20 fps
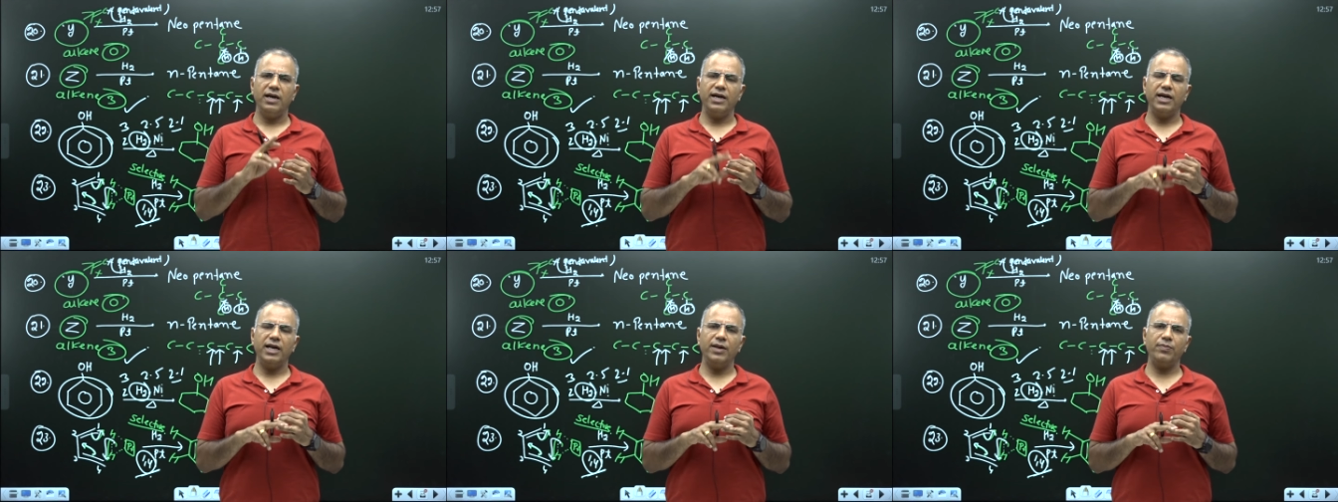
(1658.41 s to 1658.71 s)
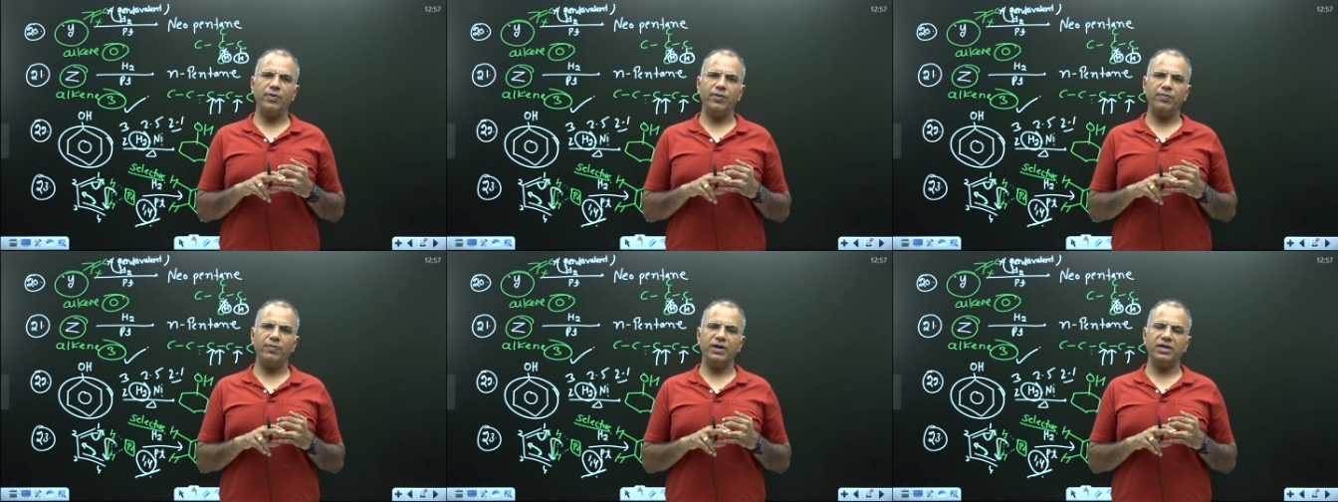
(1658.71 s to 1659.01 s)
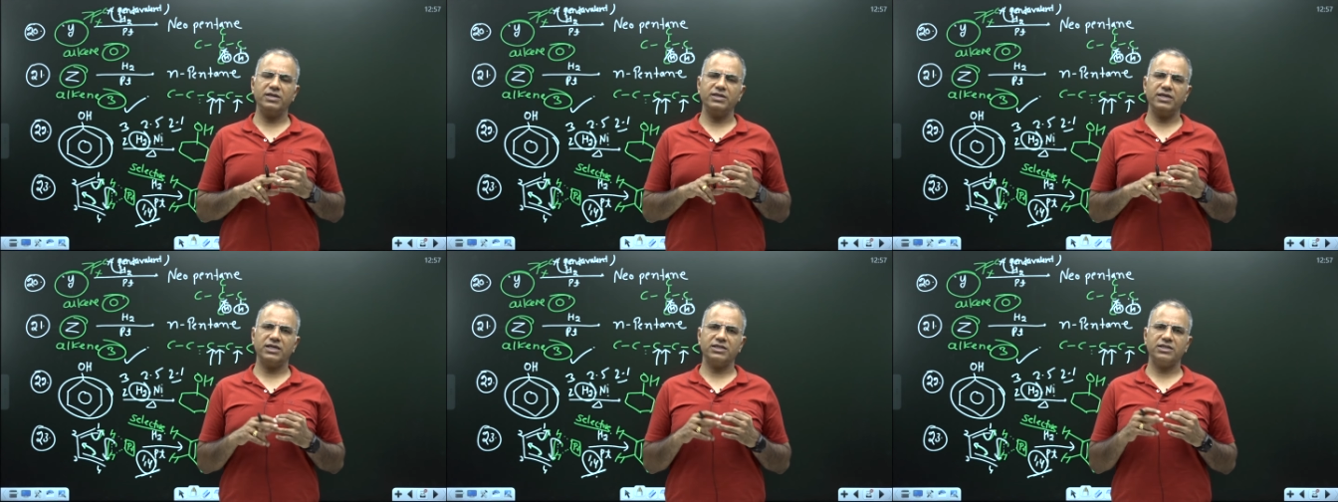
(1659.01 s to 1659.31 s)

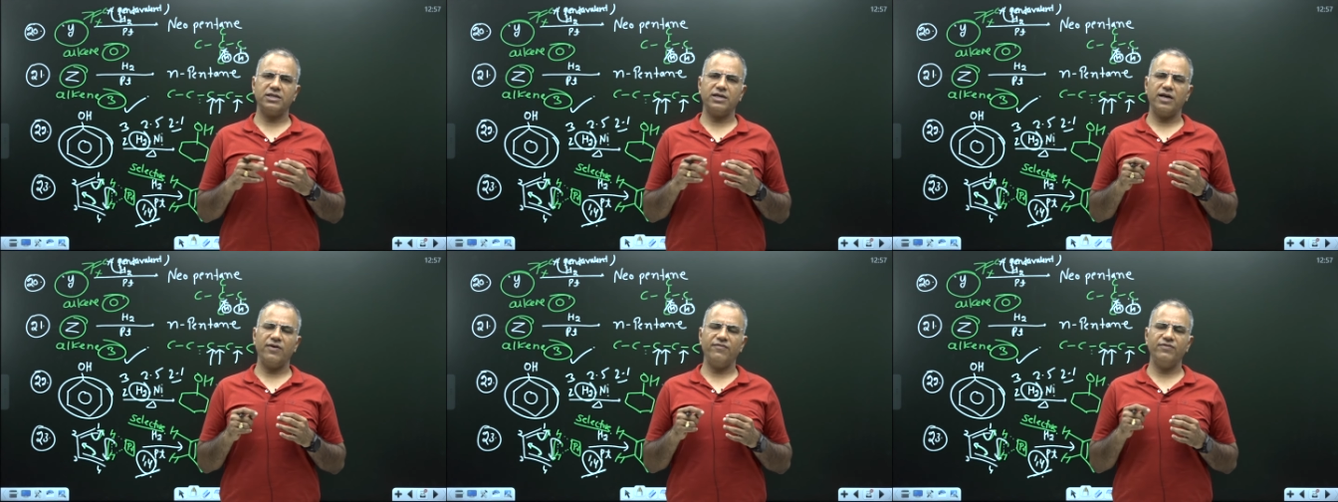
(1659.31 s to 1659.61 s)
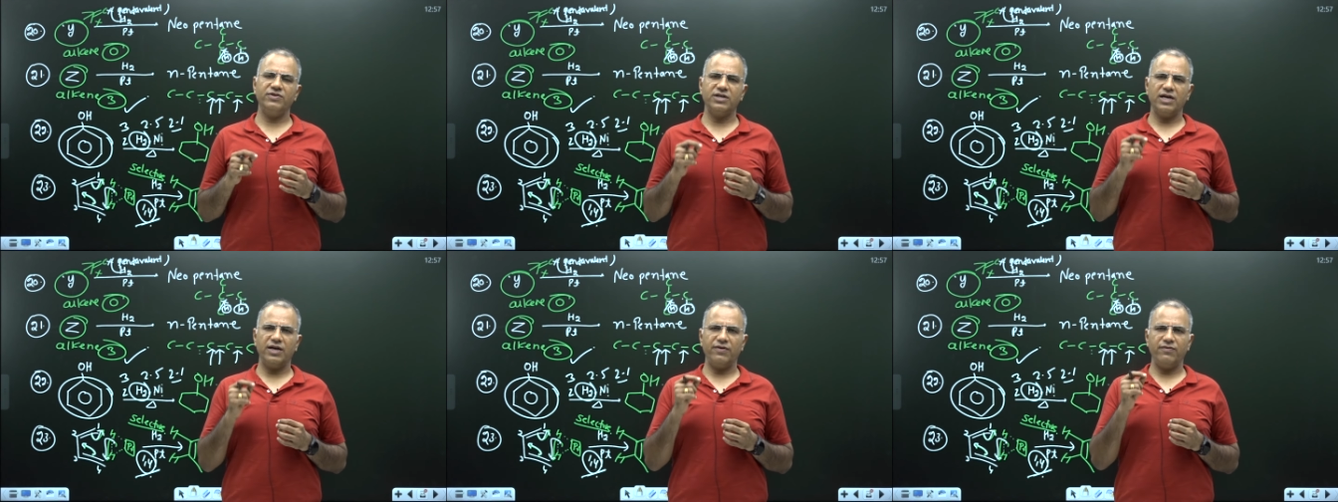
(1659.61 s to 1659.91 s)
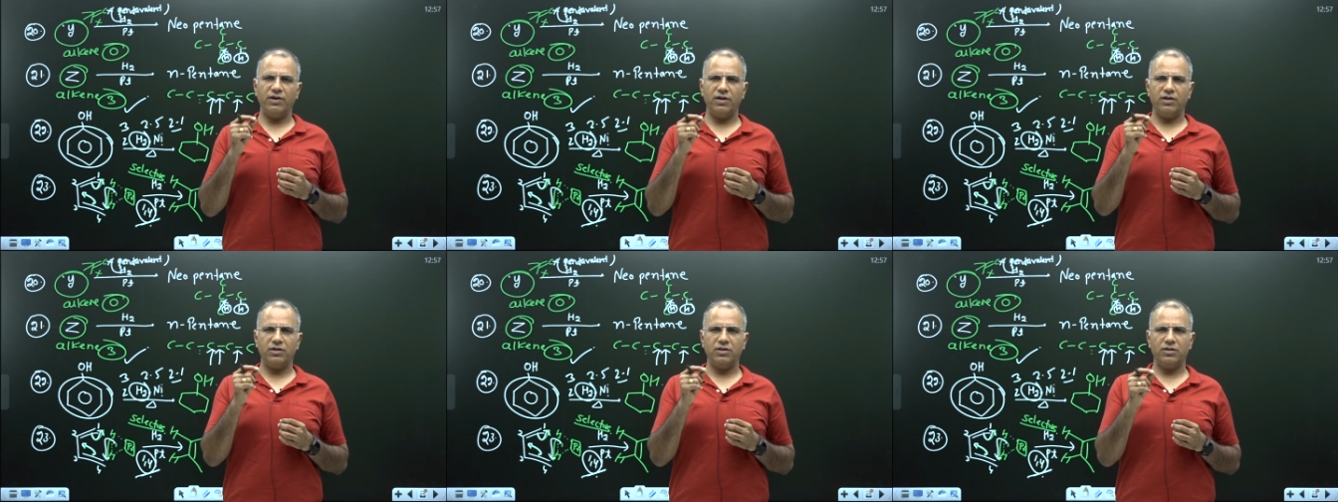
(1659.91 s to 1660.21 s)
DPPs, etc., which I
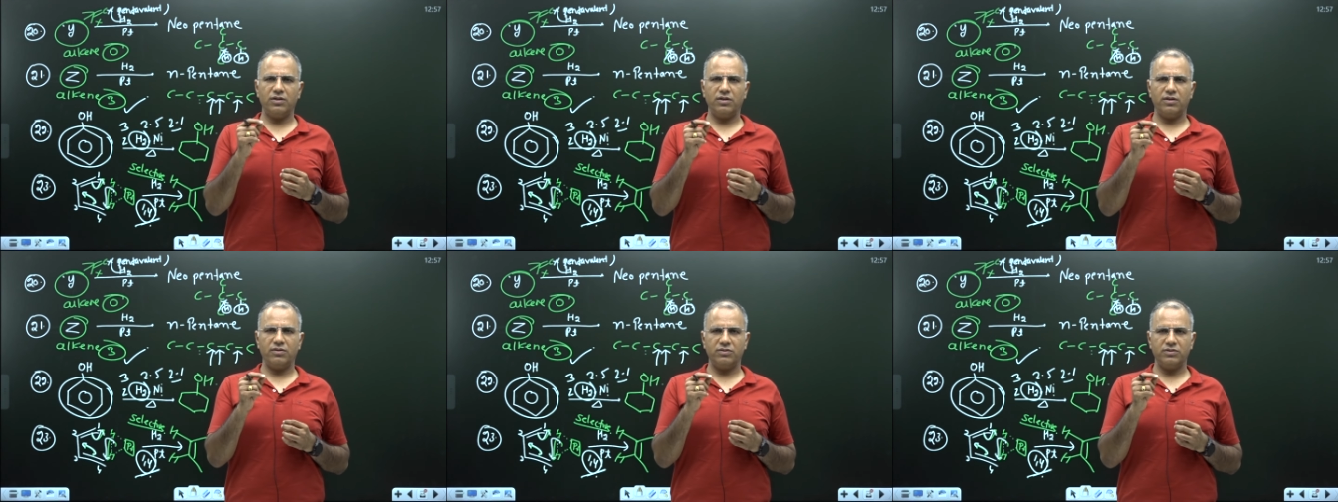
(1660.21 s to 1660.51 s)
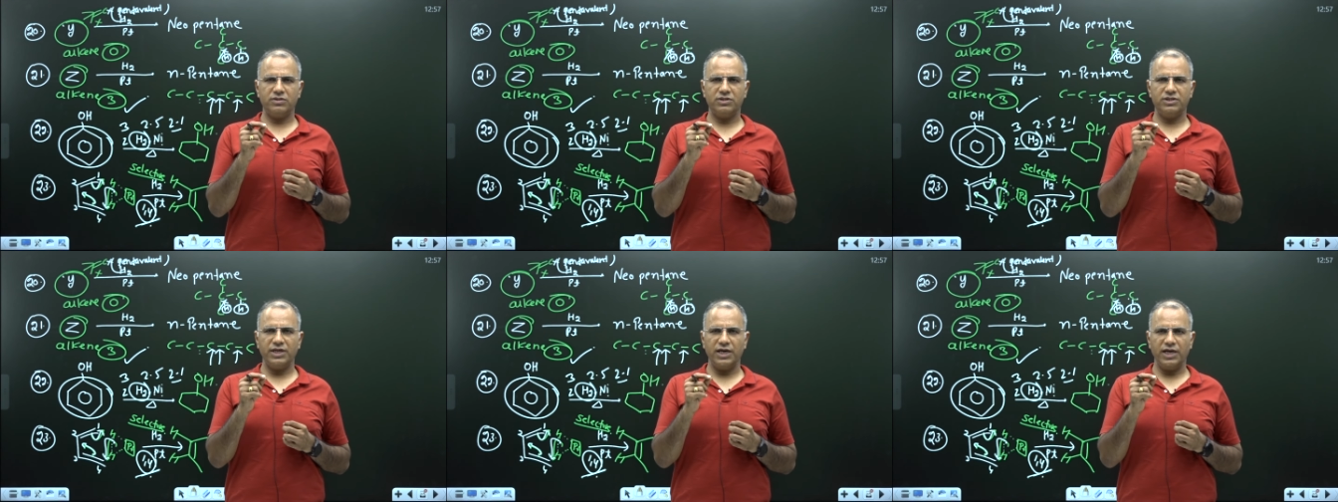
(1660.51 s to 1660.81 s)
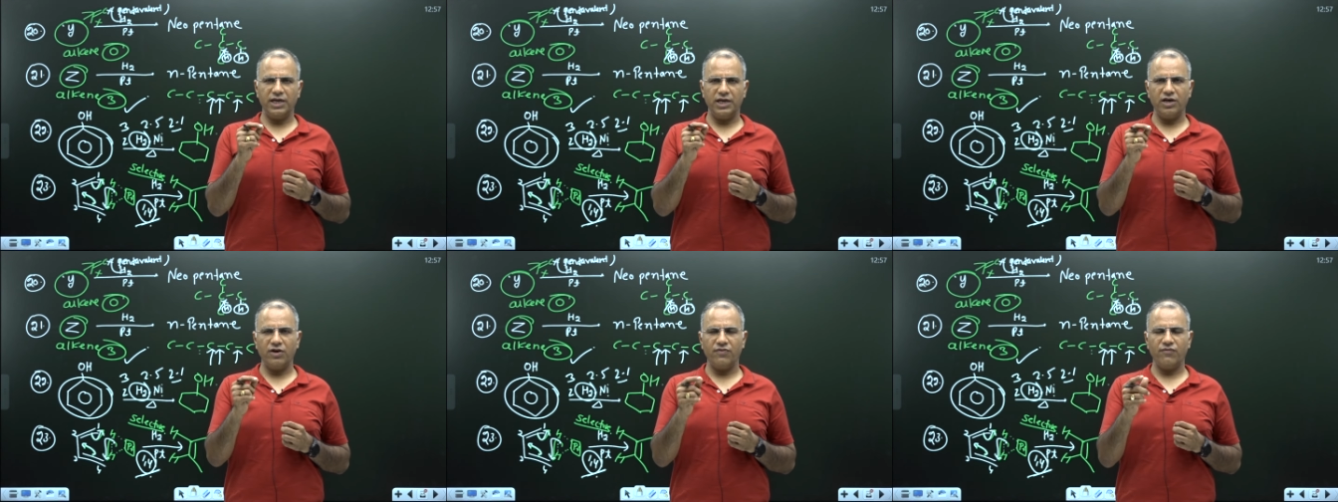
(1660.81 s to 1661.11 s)
will
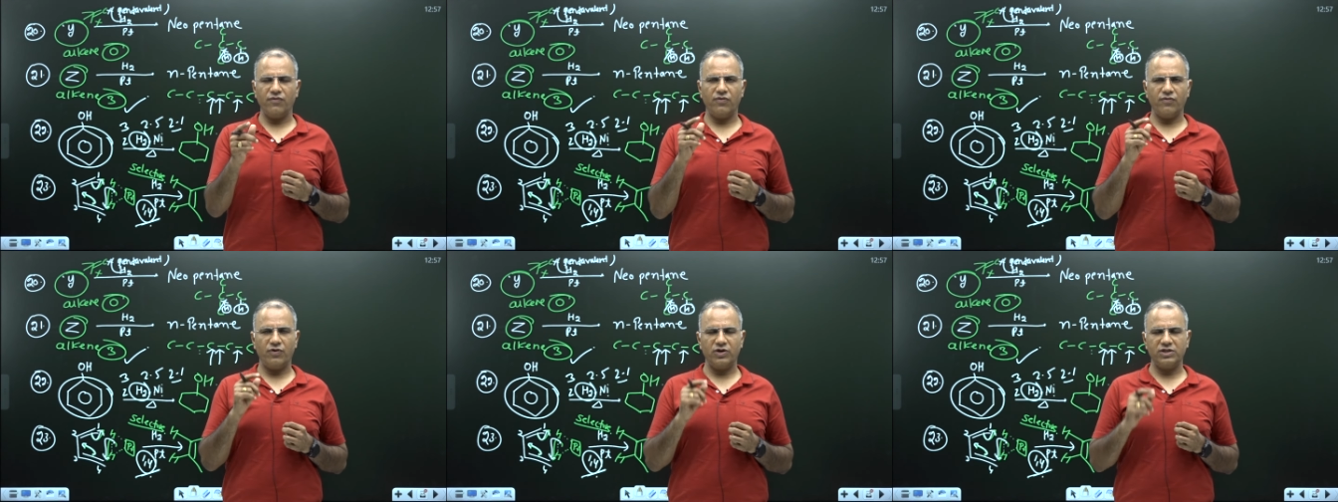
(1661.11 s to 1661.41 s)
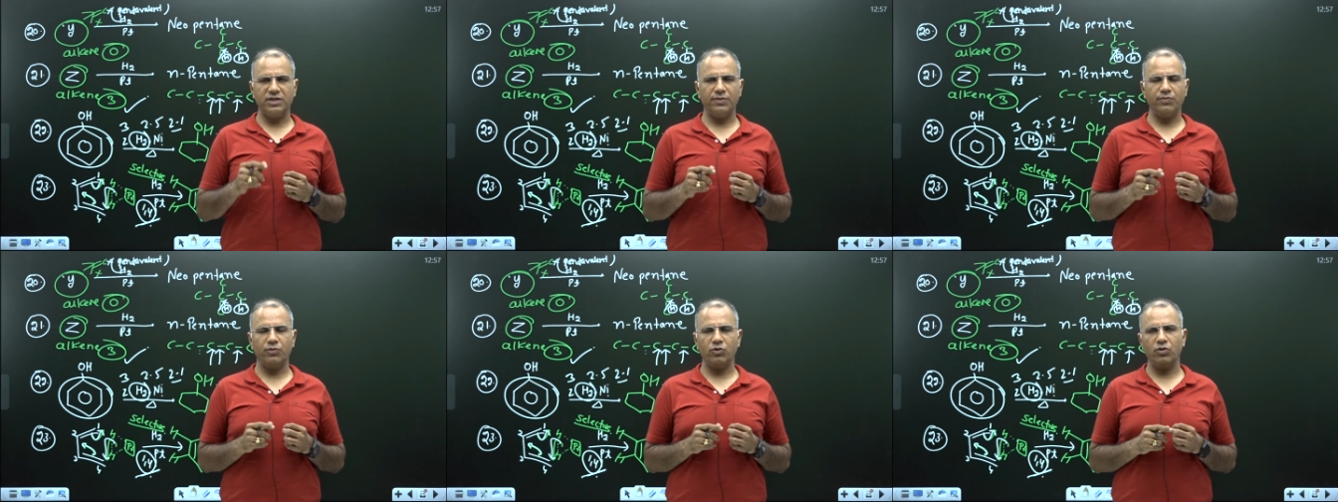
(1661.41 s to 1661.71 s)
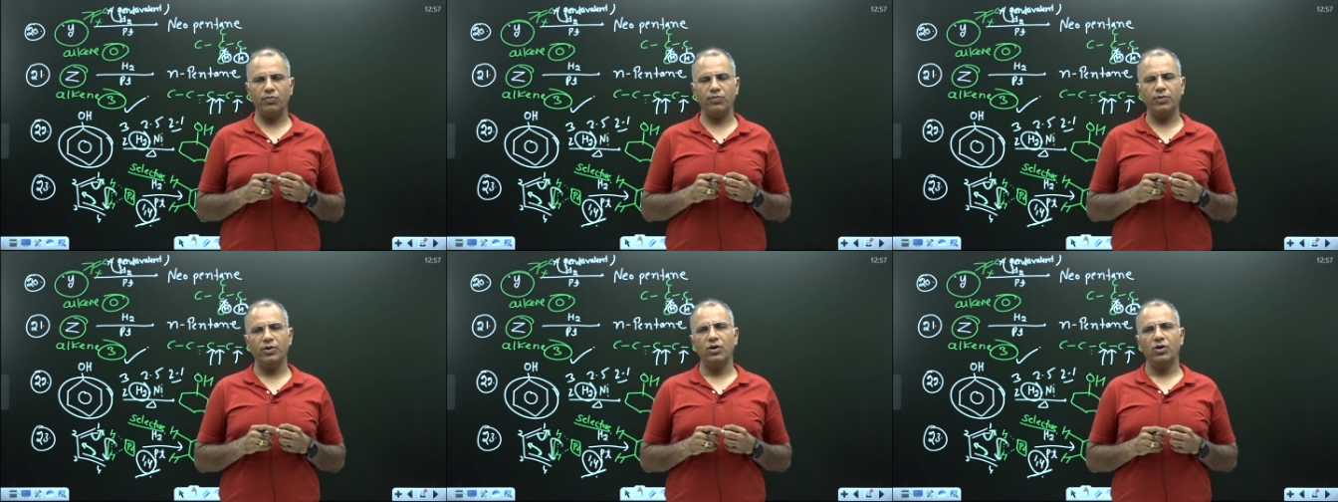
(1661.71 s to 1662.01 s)
share in a WhatsApp
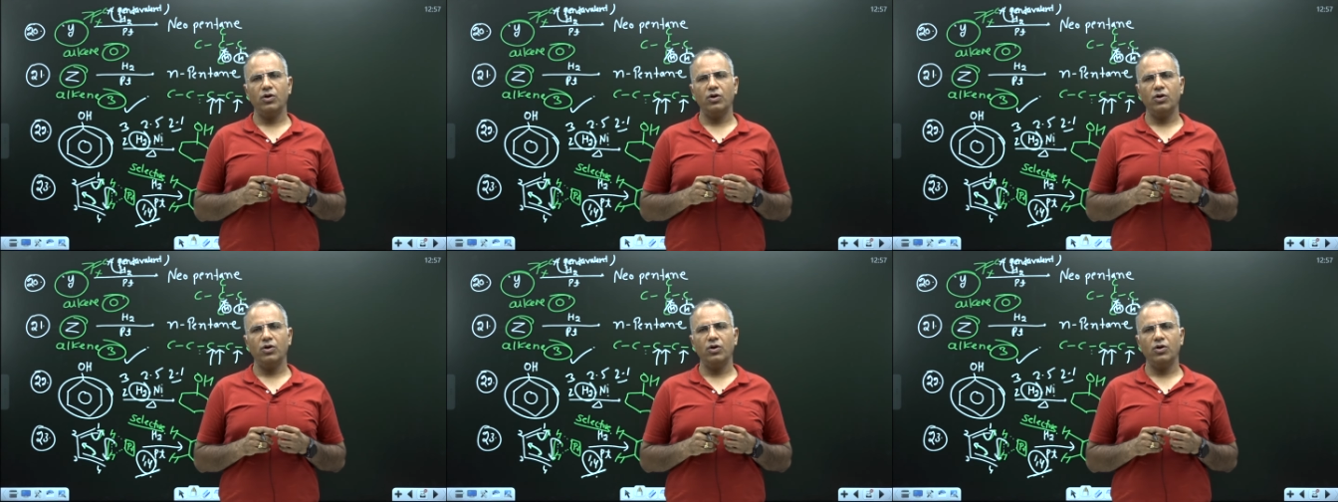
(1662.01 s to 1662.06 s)
group,